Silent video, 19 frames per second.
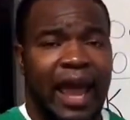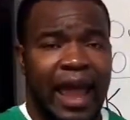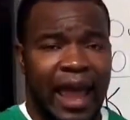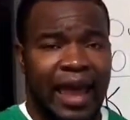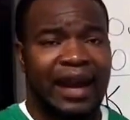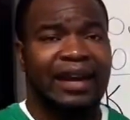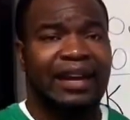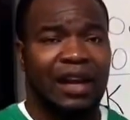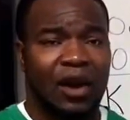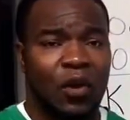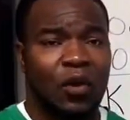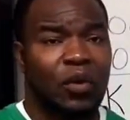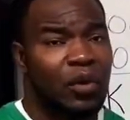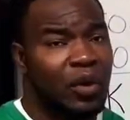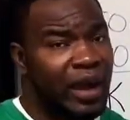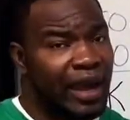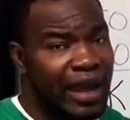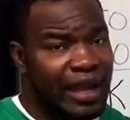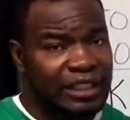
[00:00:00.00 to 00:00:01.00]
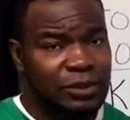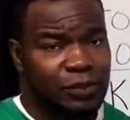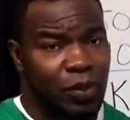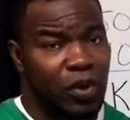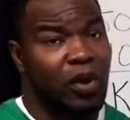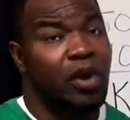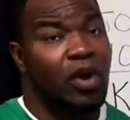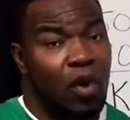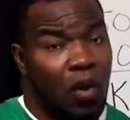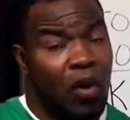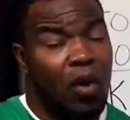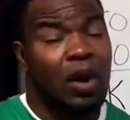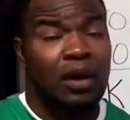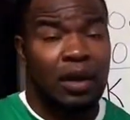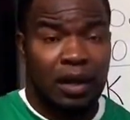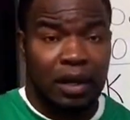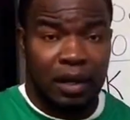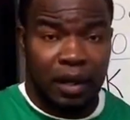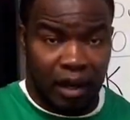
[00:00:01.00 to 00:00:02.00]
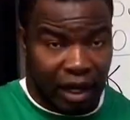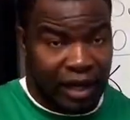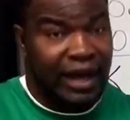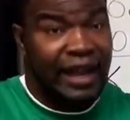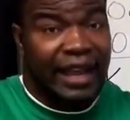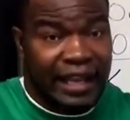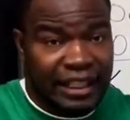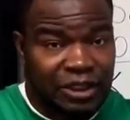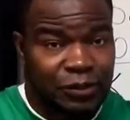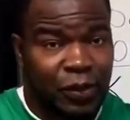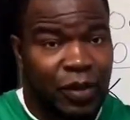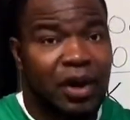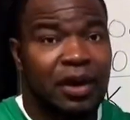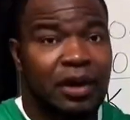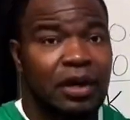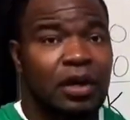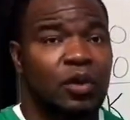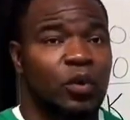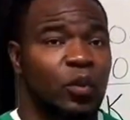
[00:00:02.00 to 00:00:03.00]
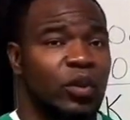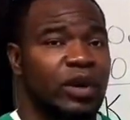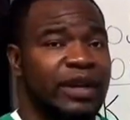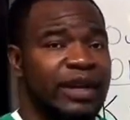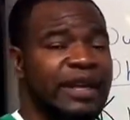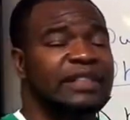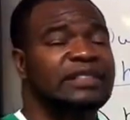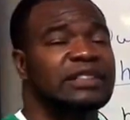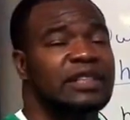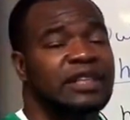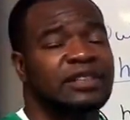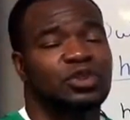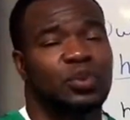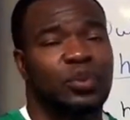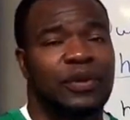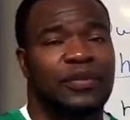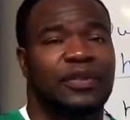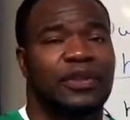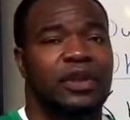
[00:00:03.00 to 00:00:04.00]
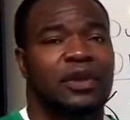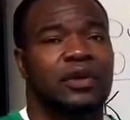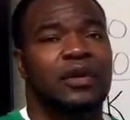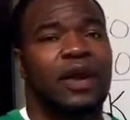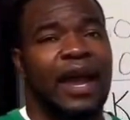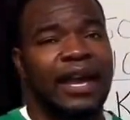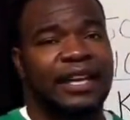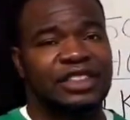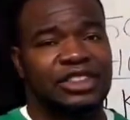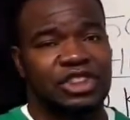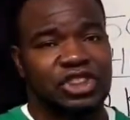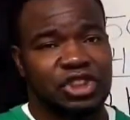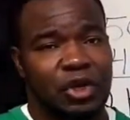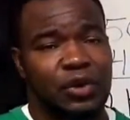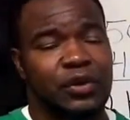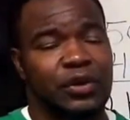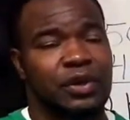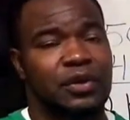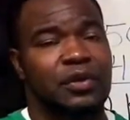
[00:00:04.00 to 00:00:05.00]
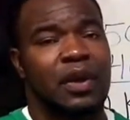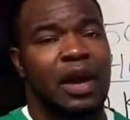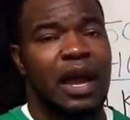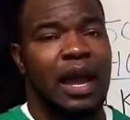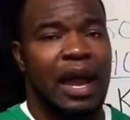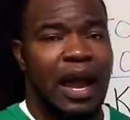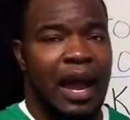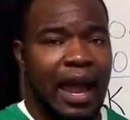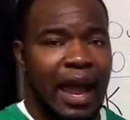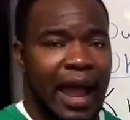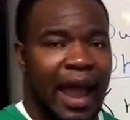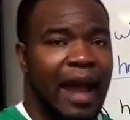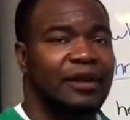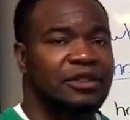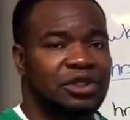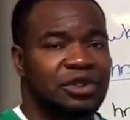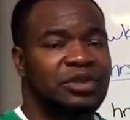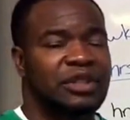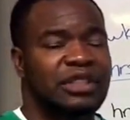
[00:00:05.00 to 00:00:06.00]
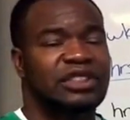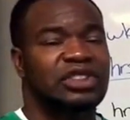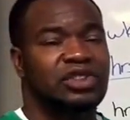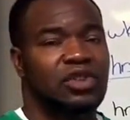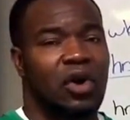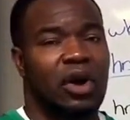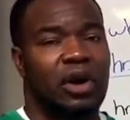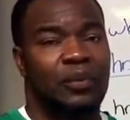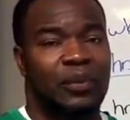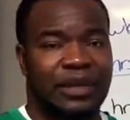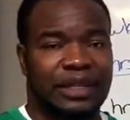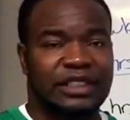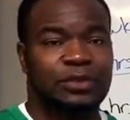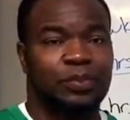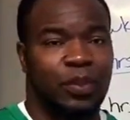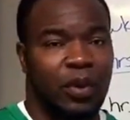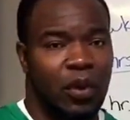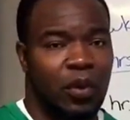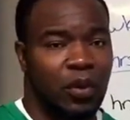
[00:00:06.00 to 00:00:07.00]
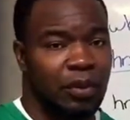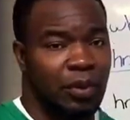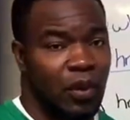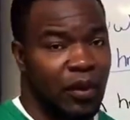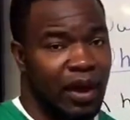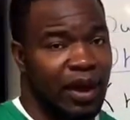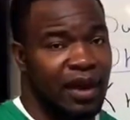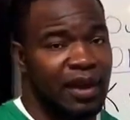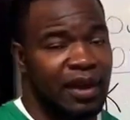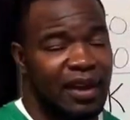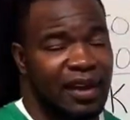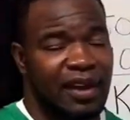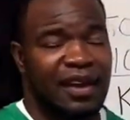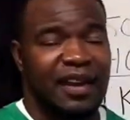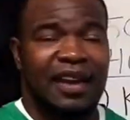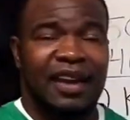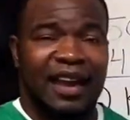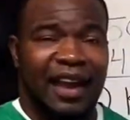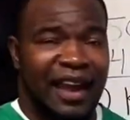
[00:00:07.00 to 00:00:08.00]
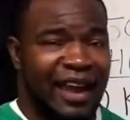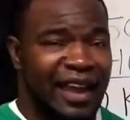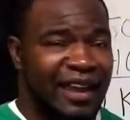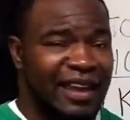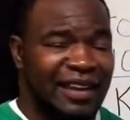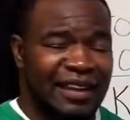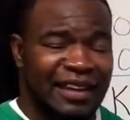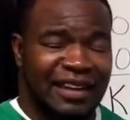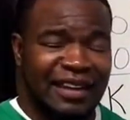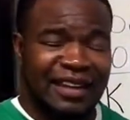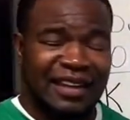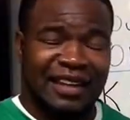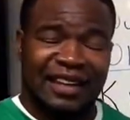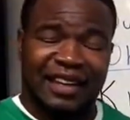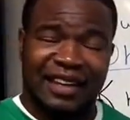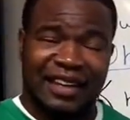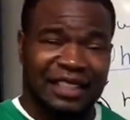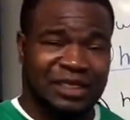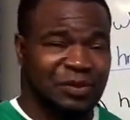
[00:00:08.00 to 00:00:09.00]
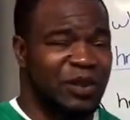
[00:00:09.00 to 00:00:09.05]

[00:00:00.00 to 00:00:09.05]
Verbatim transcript: and a local expert or an expert will get in touch with you and show you how to get started with this program, okay? Hey, it's